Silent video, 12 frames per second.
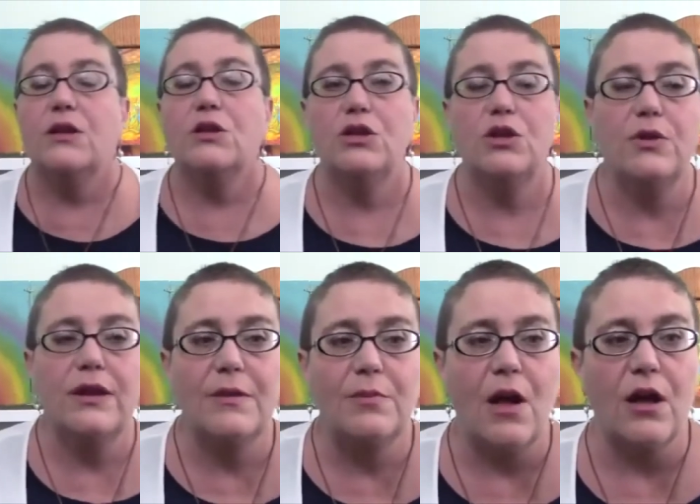Do you
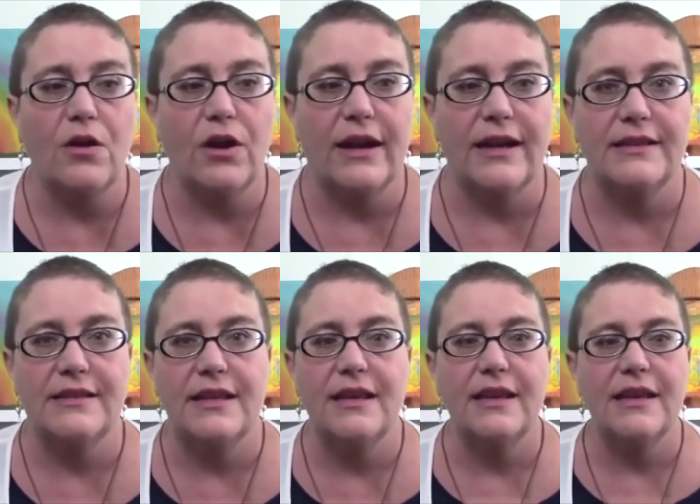need block
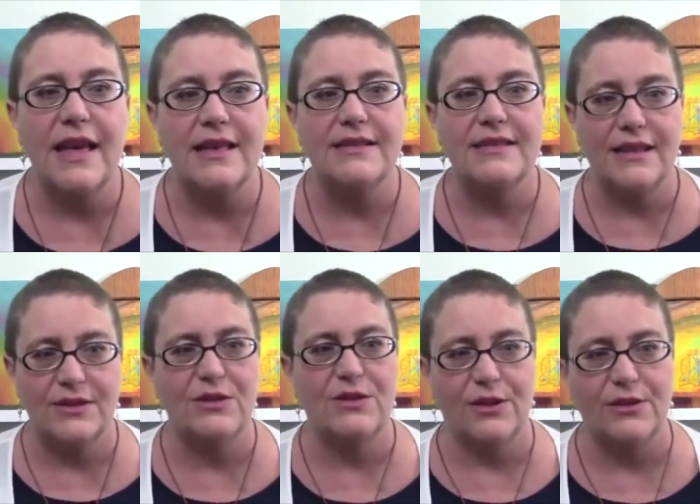crayons? Yes, yes,
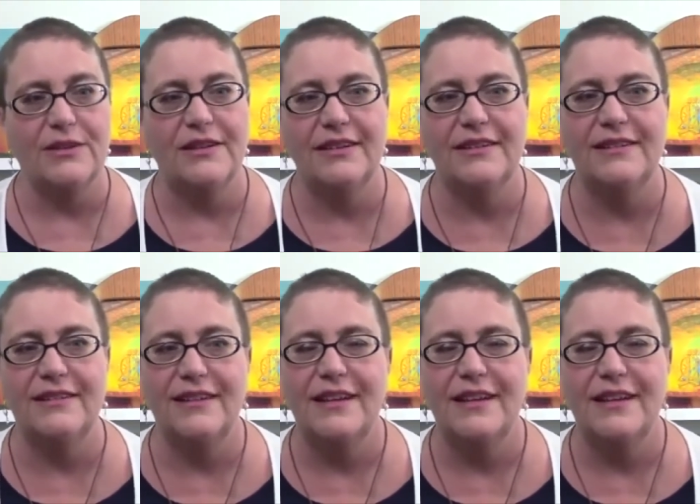you do.